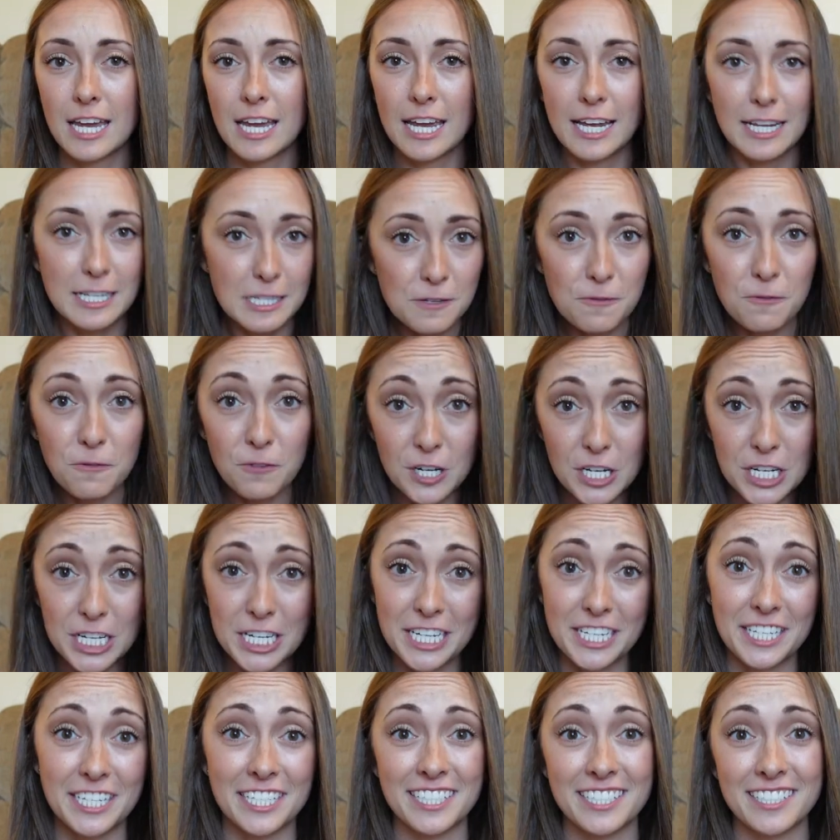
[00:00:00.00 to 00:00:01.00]
It's
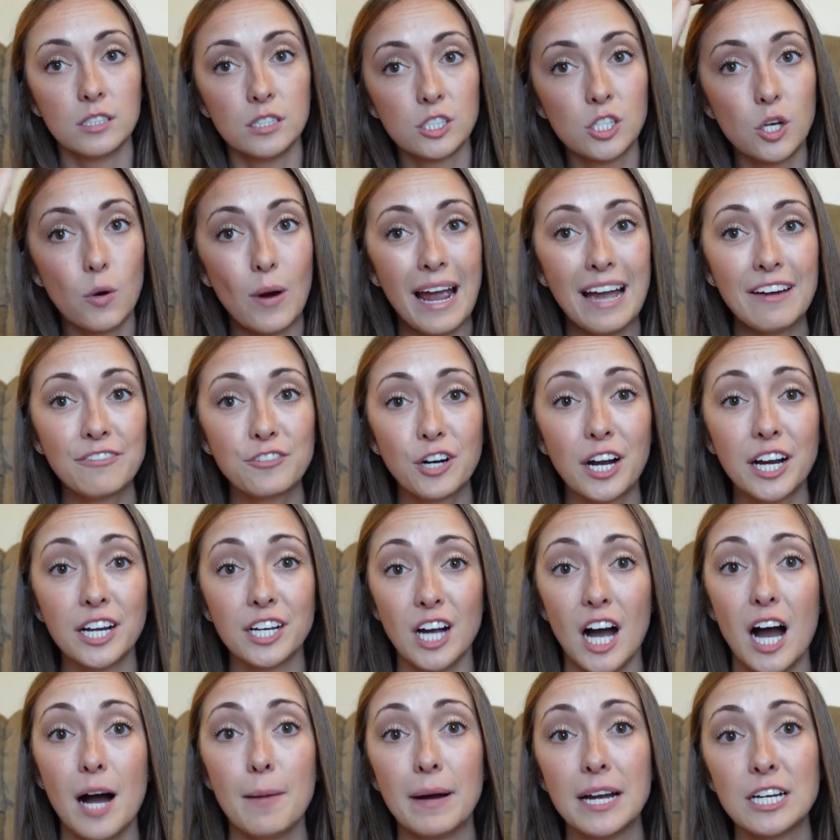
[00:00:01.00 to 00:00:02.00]
fun. So after I
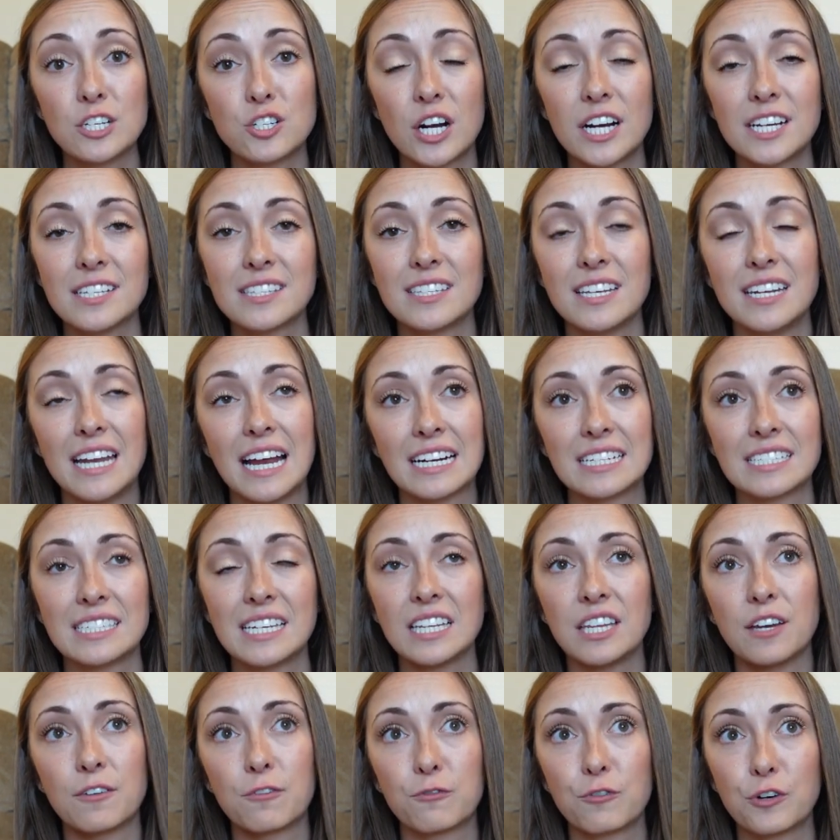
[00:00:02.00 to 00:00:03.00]
got my dress, the next
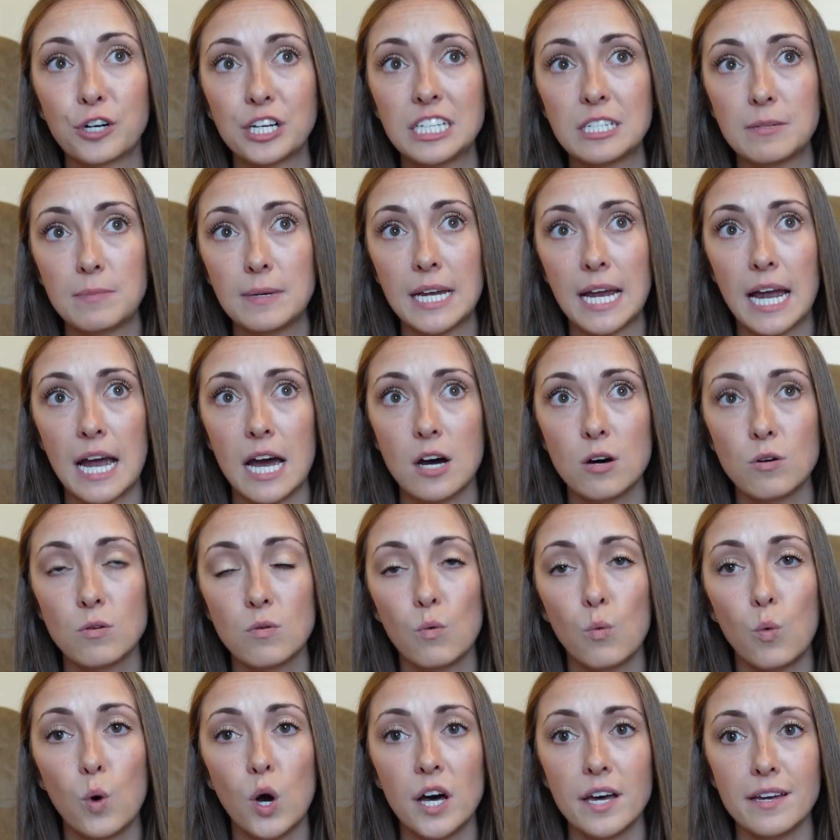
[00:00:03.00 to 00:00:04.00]
thing that freaked me
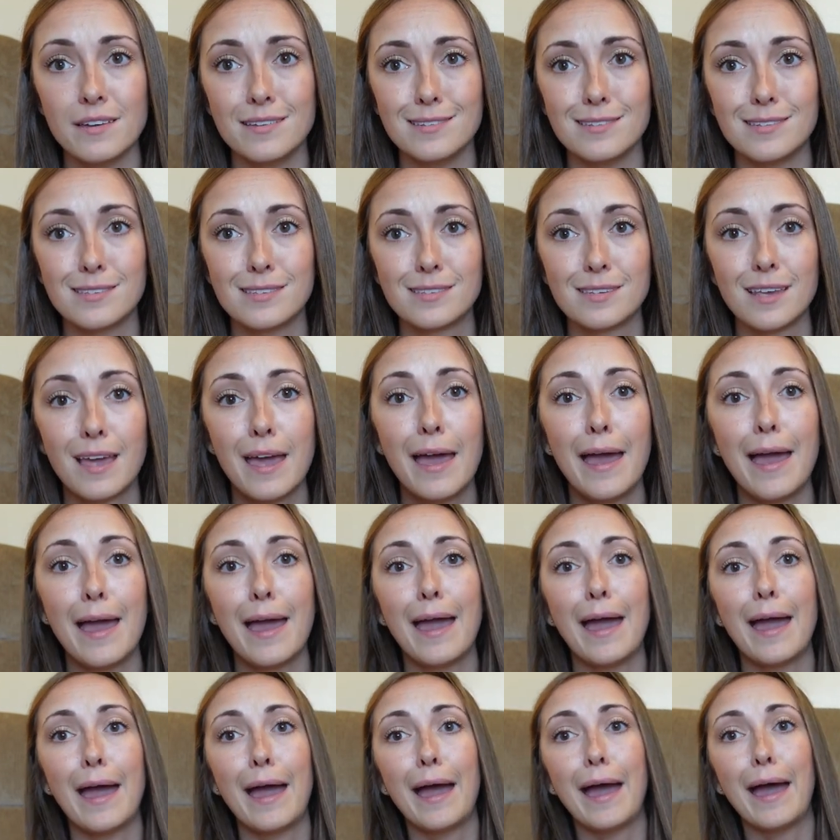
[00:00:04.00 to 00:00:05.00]
out was,
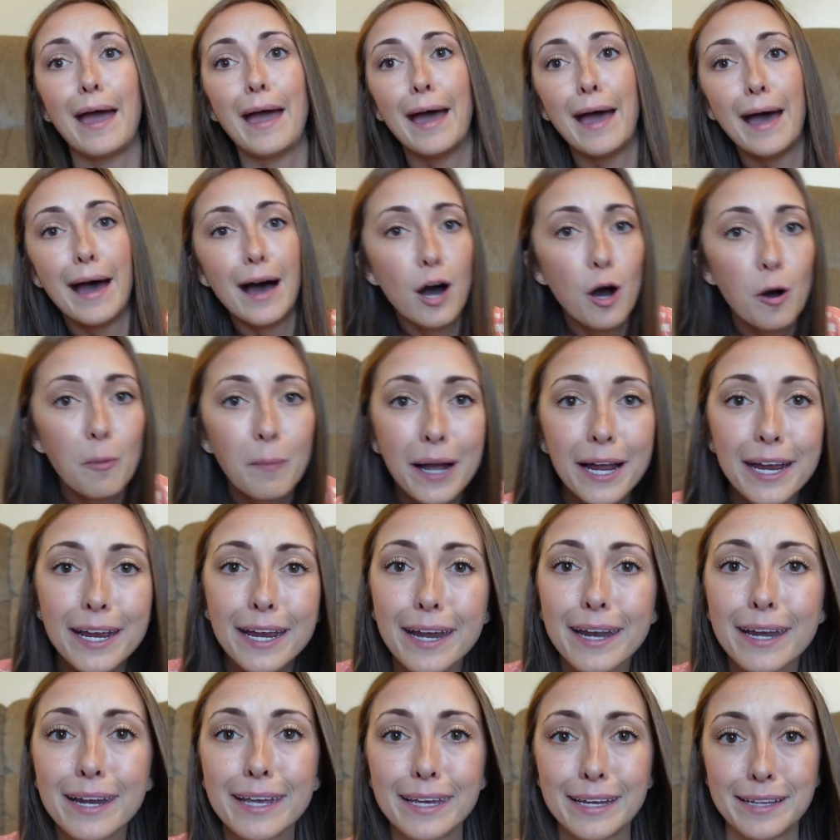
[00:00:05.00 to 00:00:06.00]
how am I
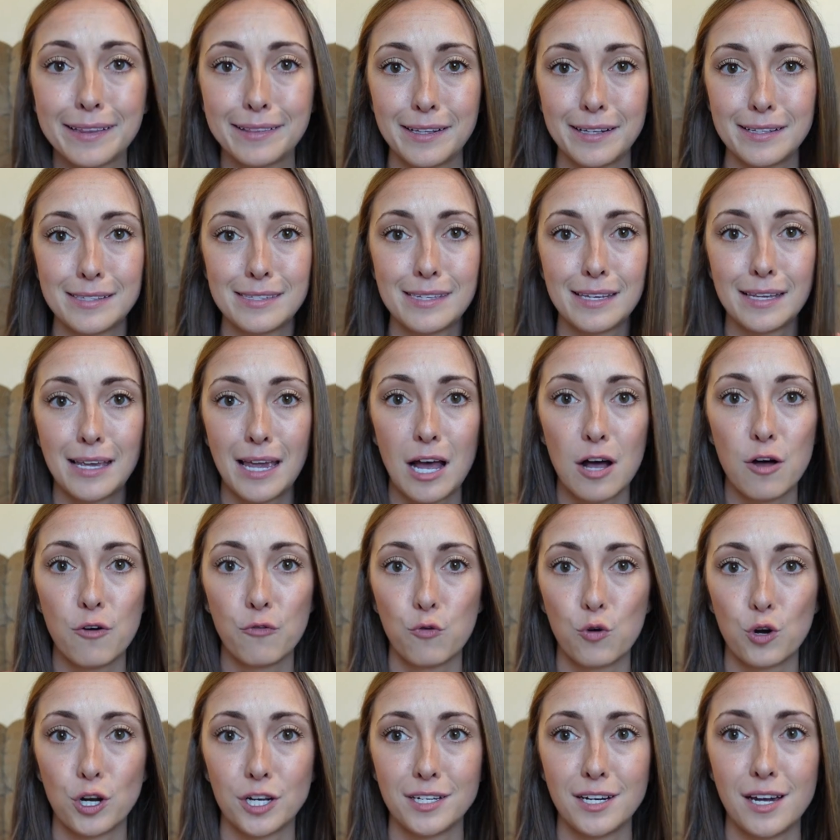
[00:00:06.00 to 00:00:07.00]
gonna get this to
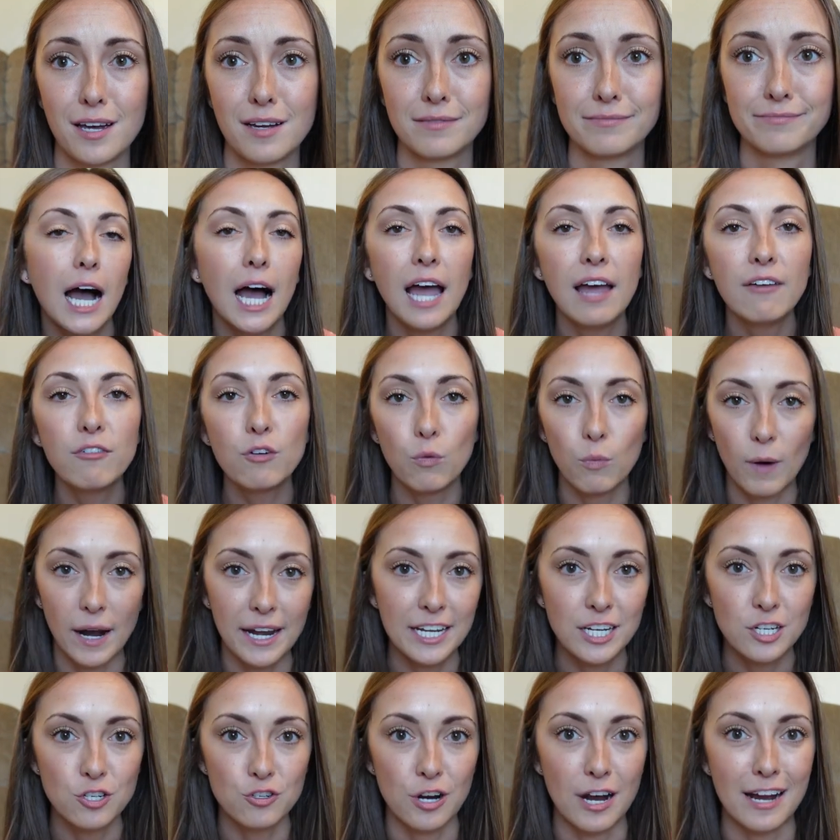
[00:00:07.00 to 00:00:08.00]
California? I have a
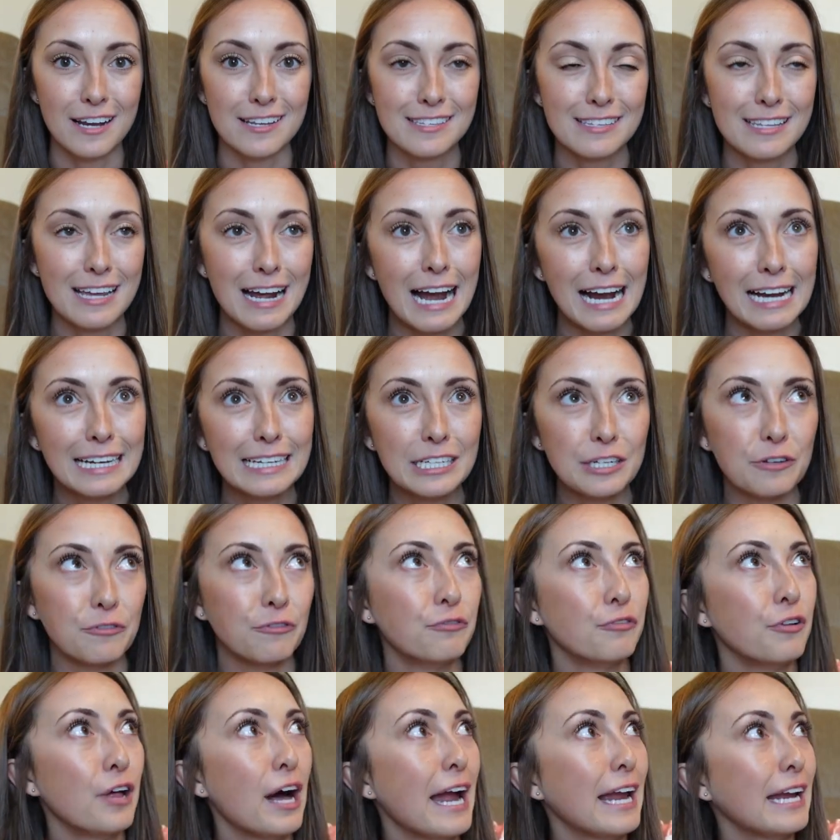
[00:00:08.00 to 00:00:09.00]
wedding dress that I need to
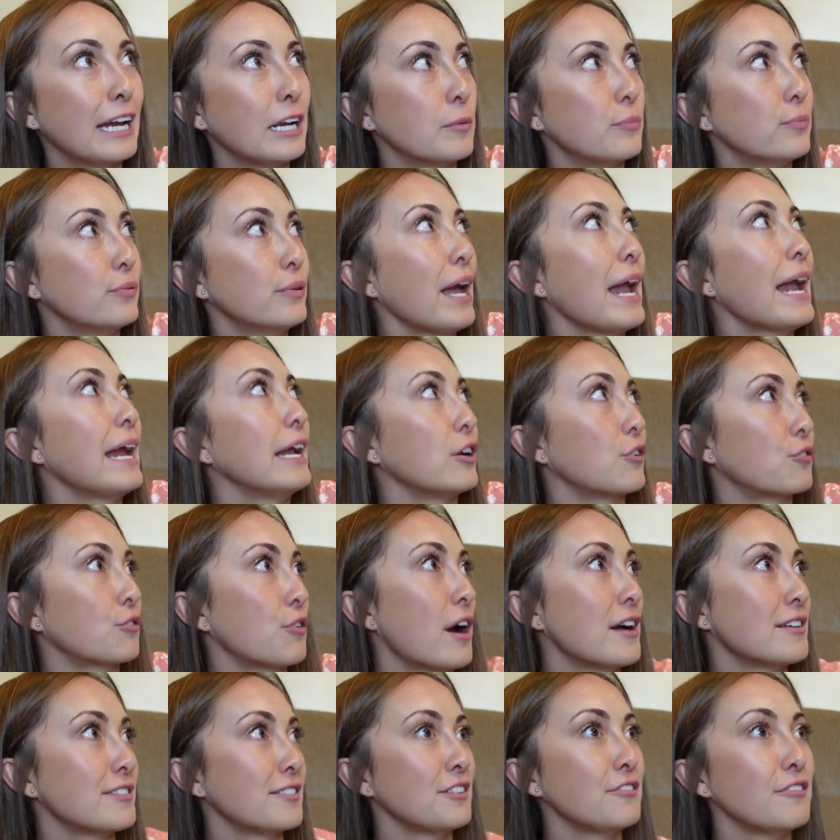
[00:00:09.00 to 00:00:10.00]
fly in a plane
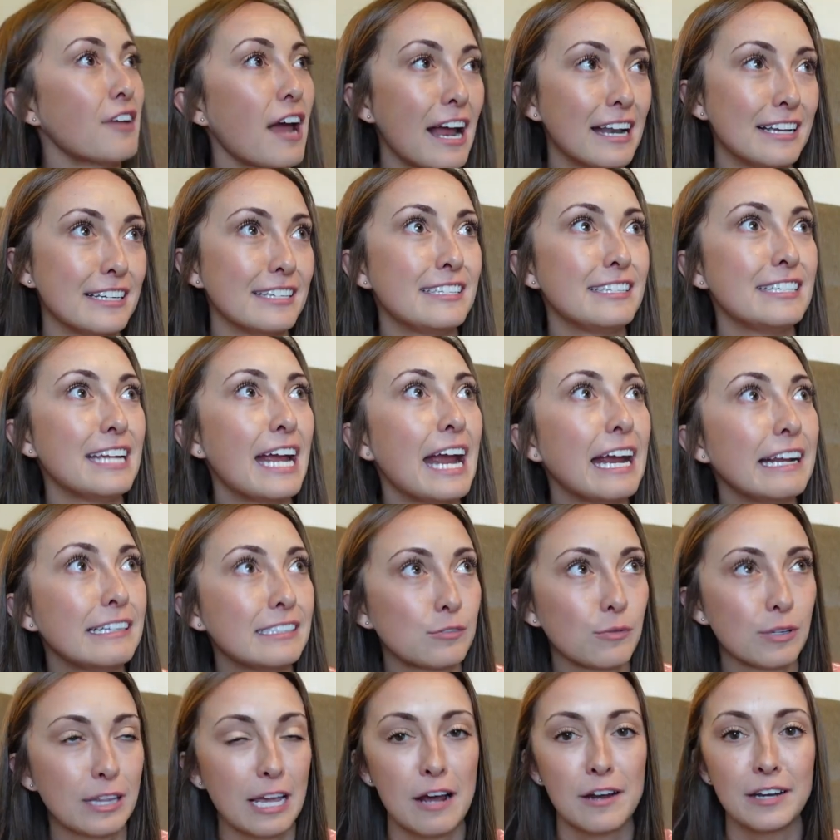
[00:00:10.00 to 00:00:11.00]
across the United
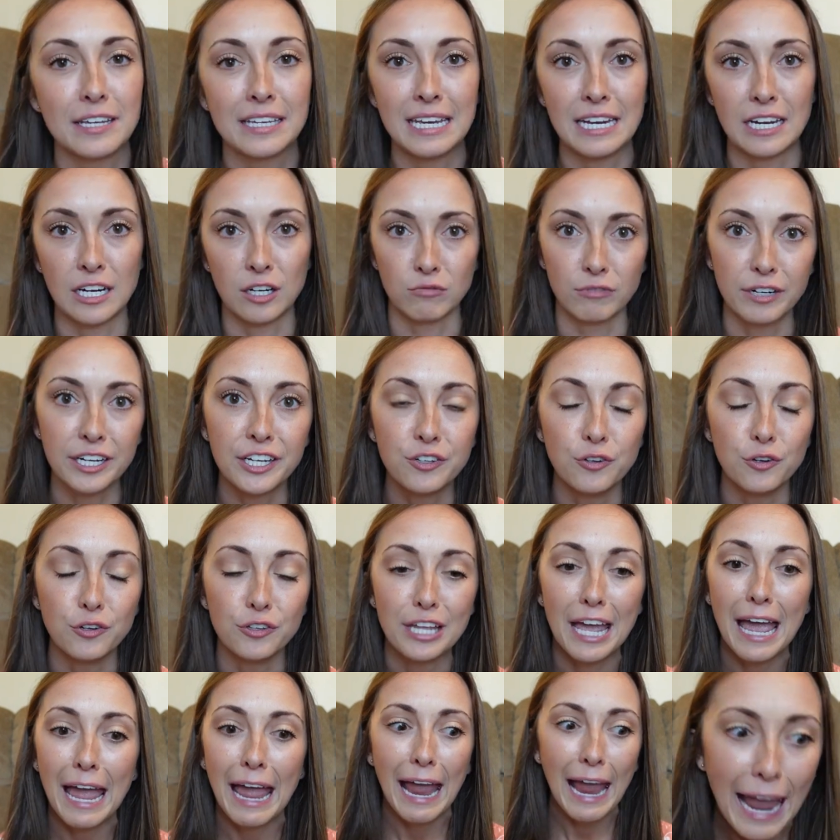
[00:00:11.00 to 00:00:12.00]
States without it getting
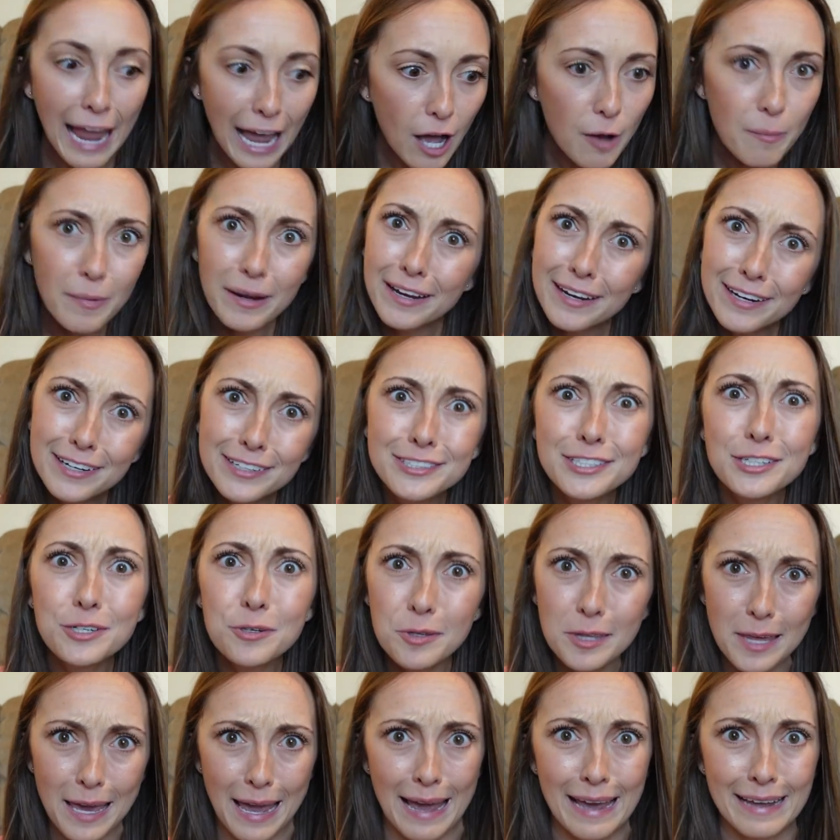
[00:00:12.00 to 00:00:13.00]
wrinkled. How am I gonna do
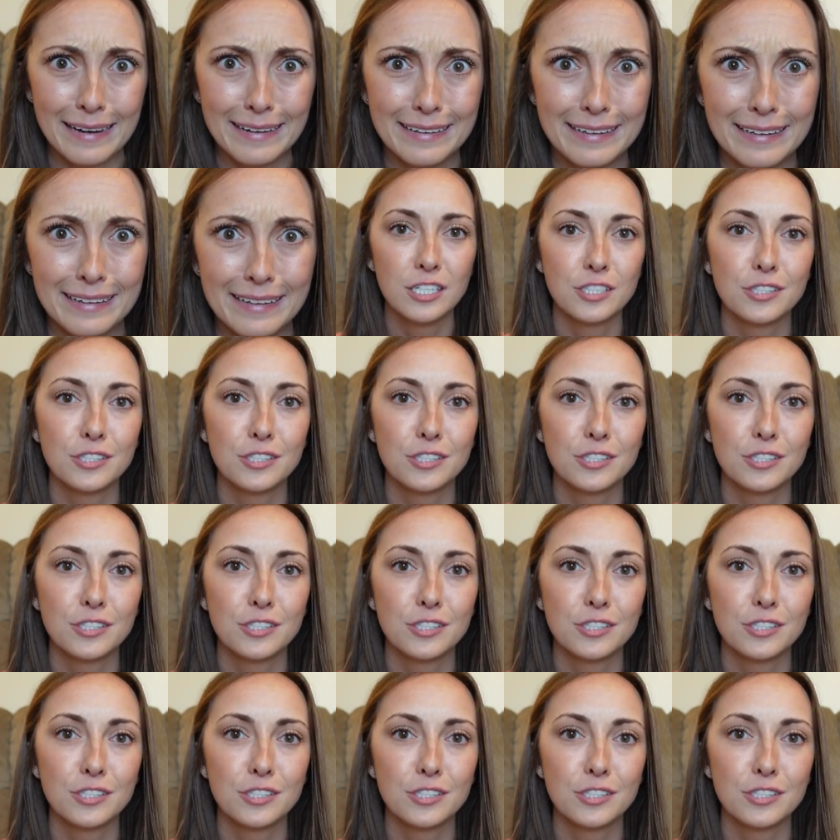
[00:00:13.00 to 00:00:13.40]
that?